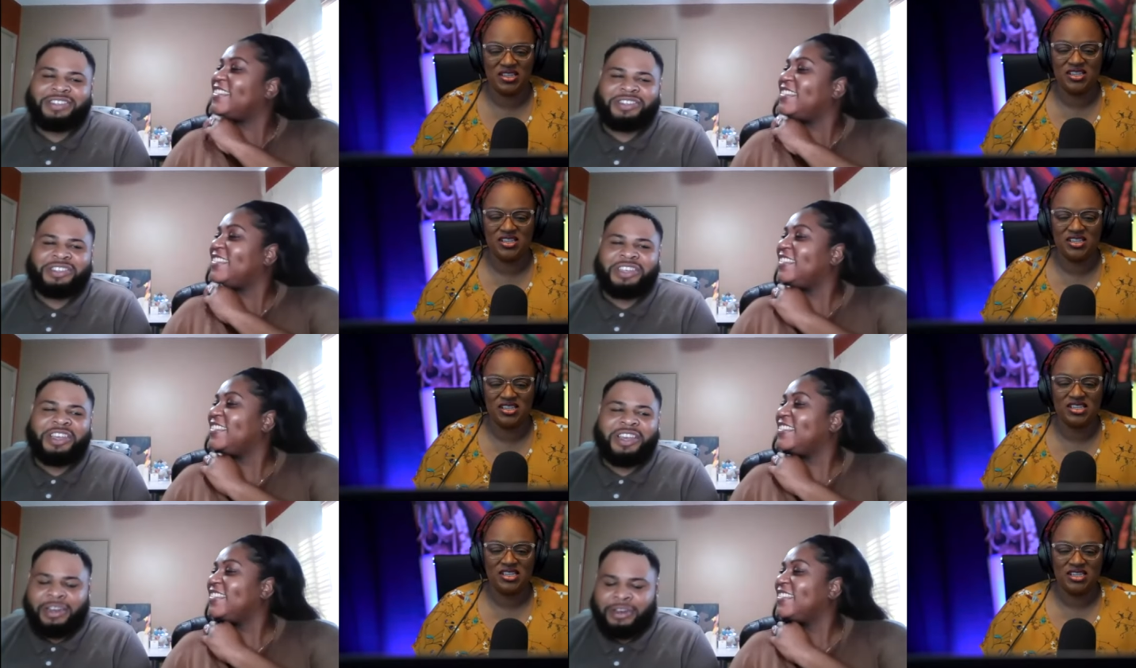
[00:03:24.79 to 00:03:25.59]

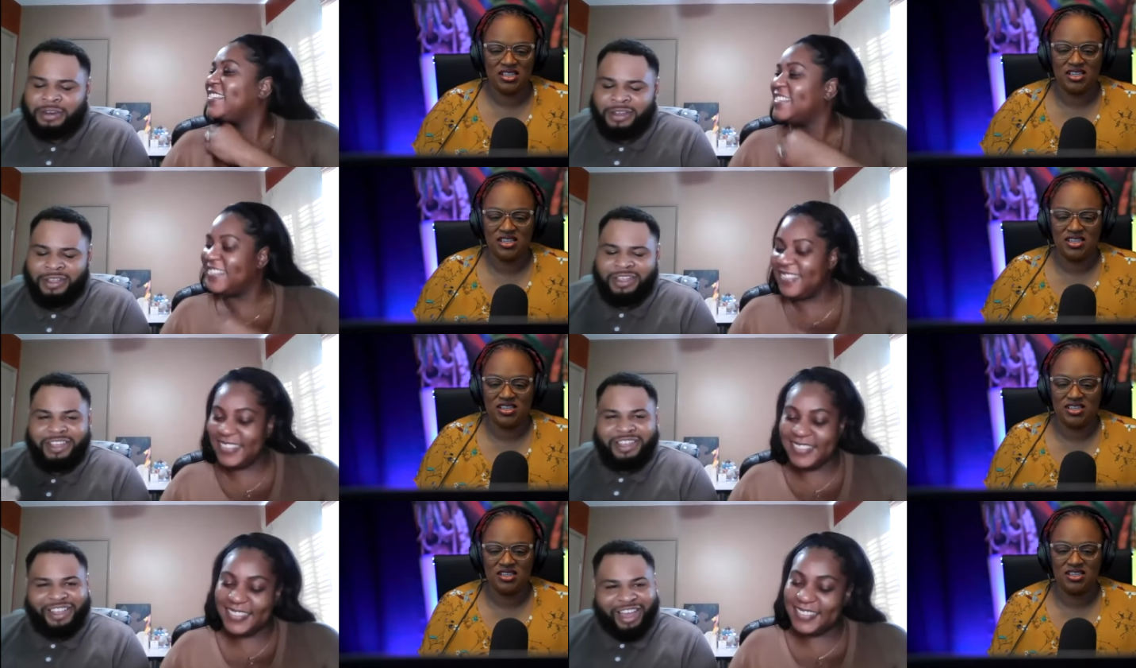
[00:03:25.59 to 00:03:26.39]
Speaker 1: she can
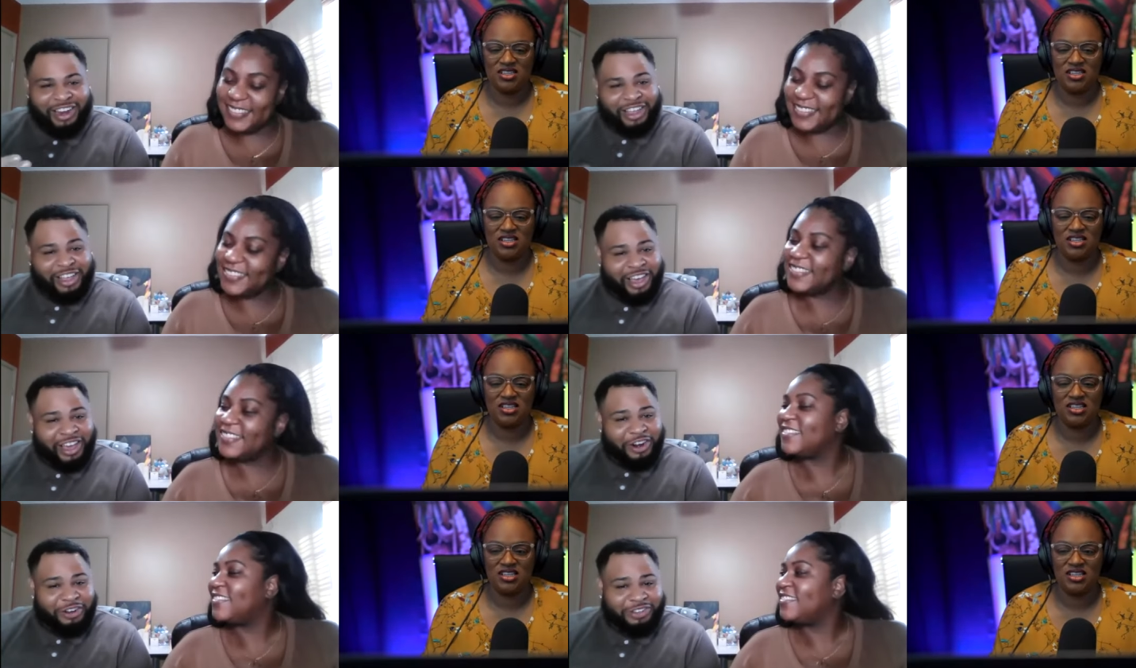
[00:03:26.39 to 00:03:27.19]
kind of
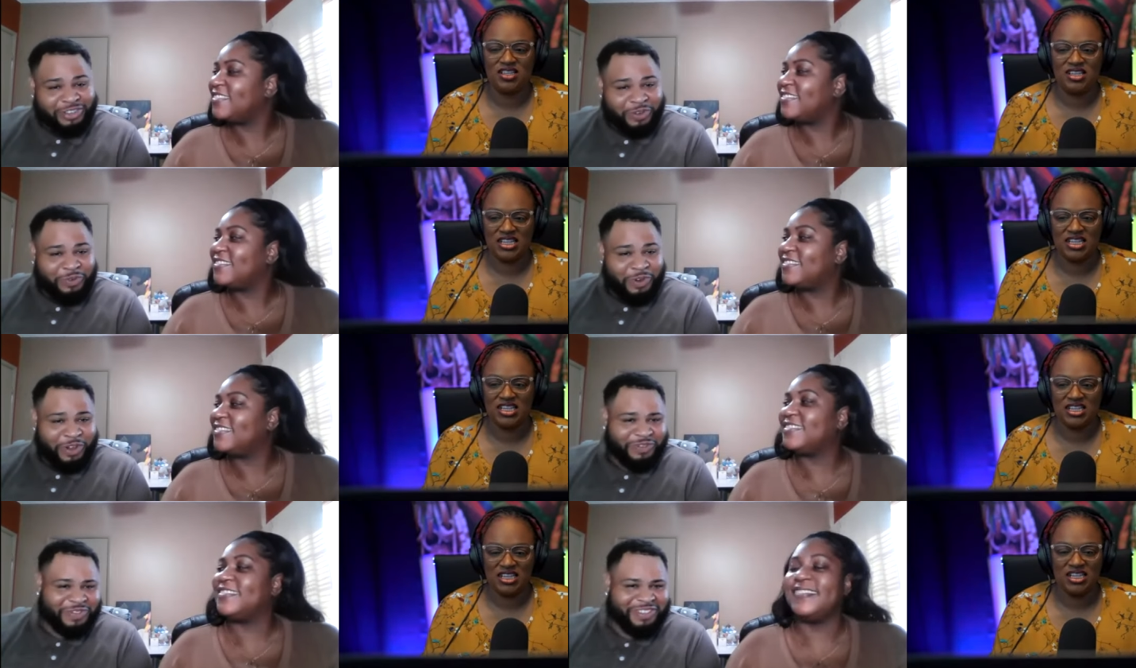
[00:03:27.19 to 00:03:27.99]
cut herself
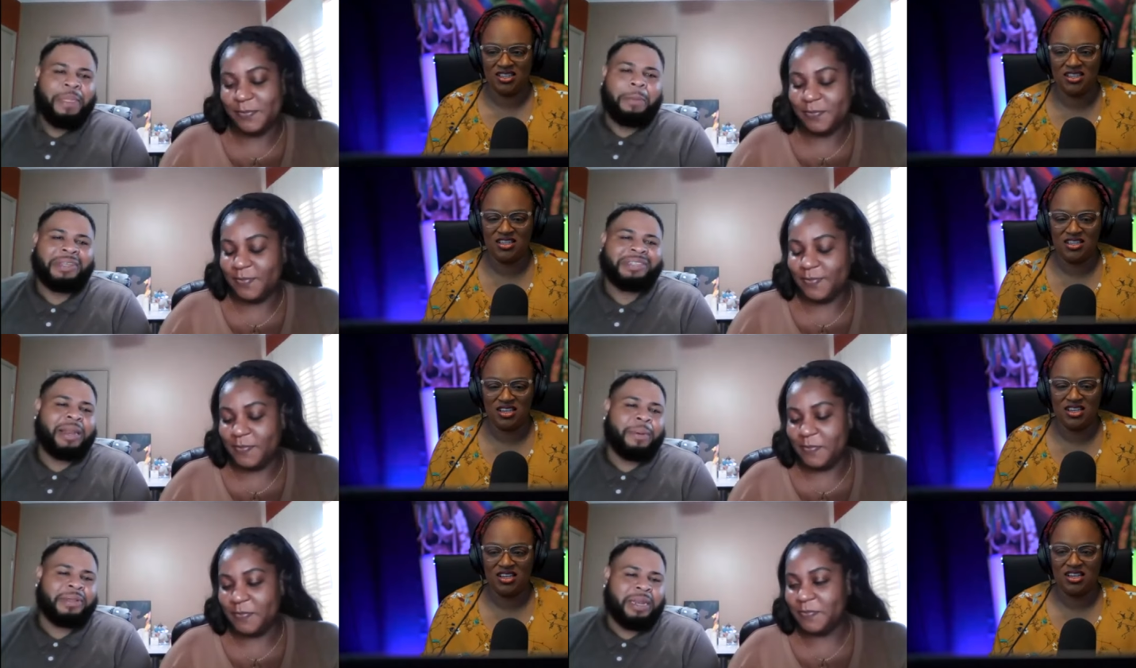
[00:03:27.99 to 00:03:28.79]
off but it's
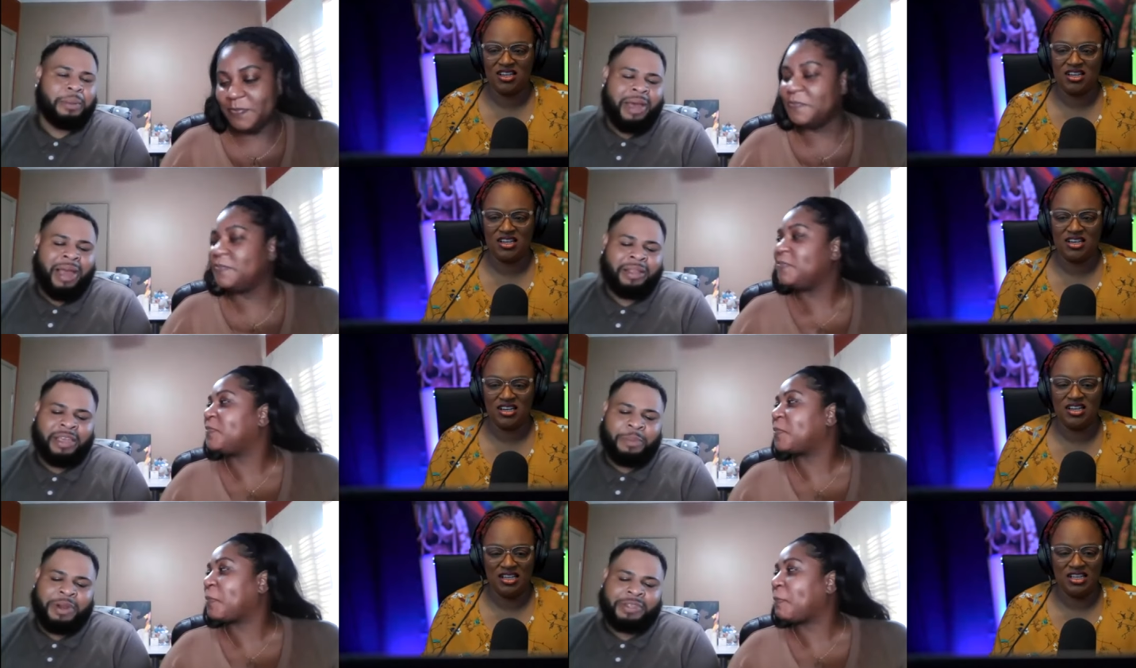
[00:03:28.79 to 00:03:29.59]
not a it's not a bad
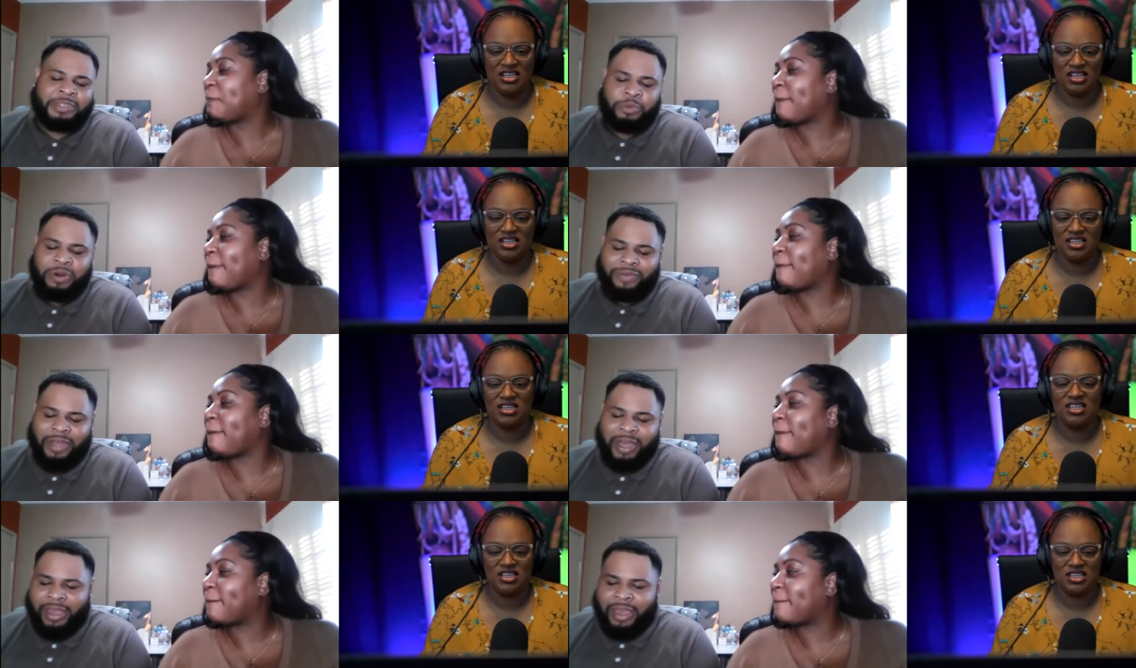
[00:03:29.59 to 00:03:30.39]
thing, but it's just more of
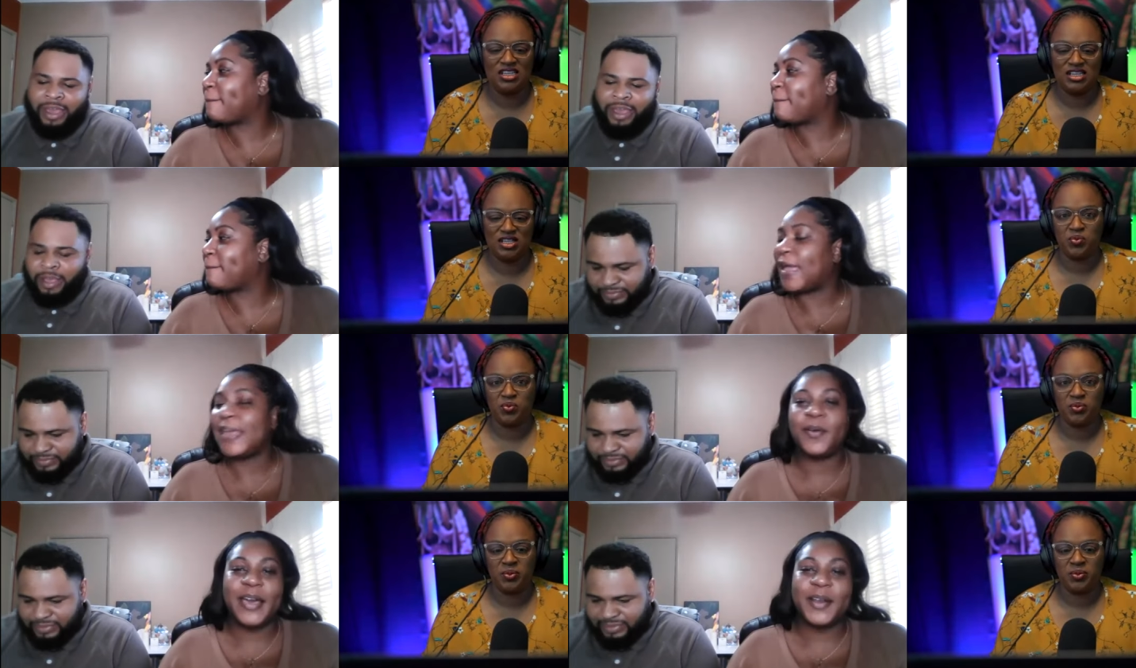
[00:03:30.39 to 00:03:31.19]
like a
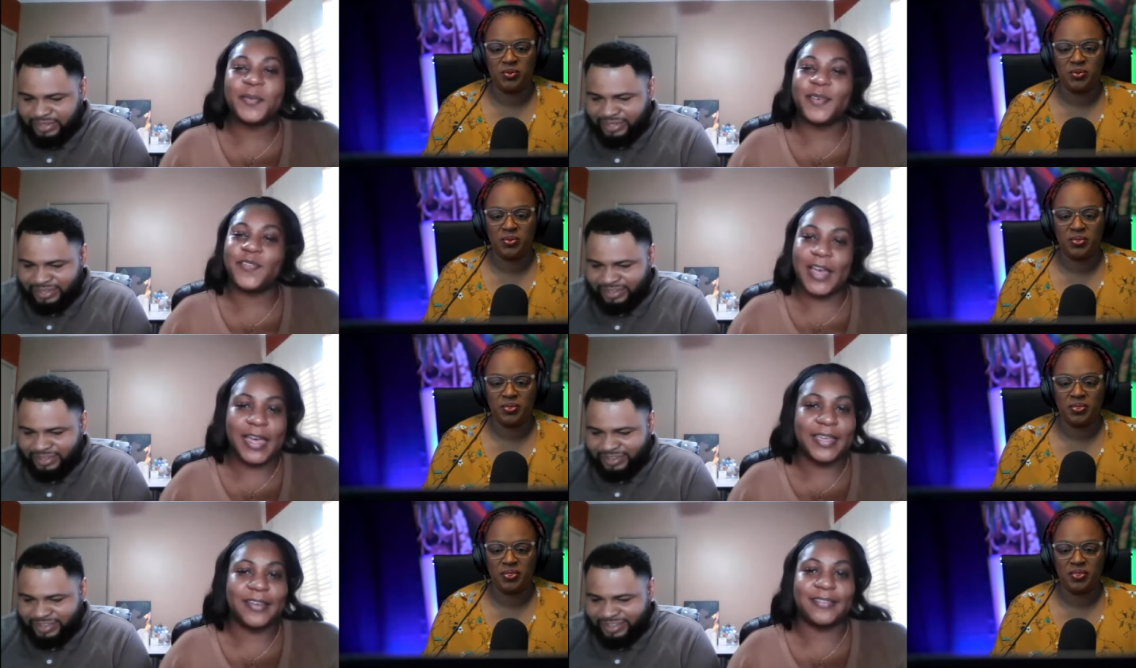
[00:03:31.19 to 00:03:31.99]
Speaker 2: I know how to
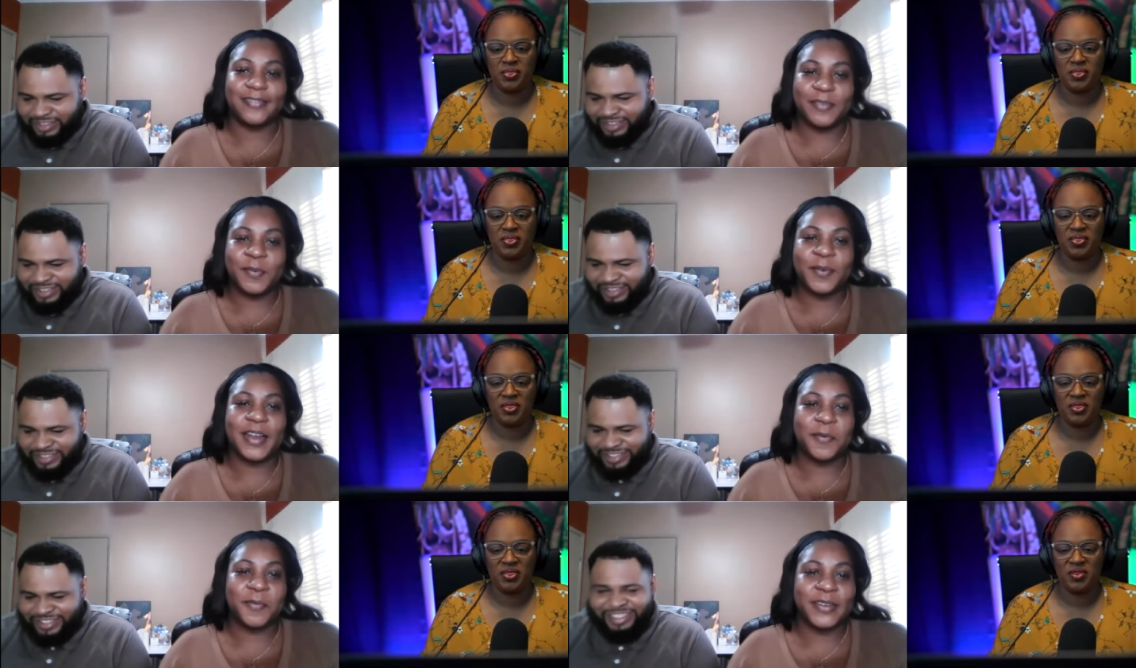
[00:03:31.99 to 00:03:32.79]
refine what
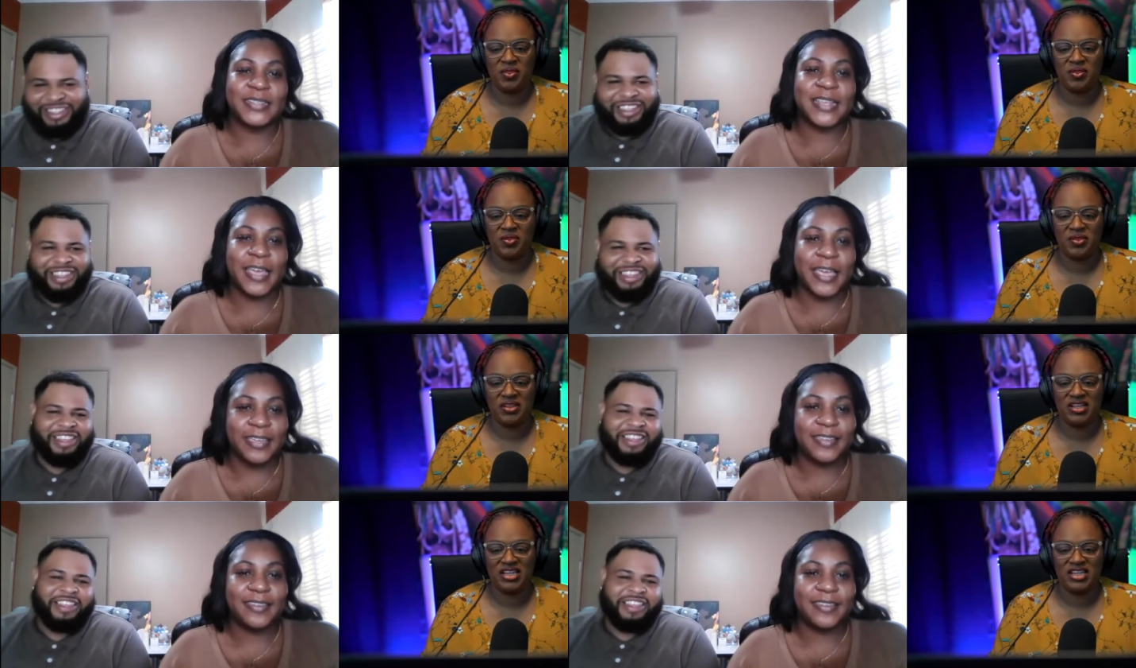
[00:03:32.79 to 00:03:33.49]
I want to say.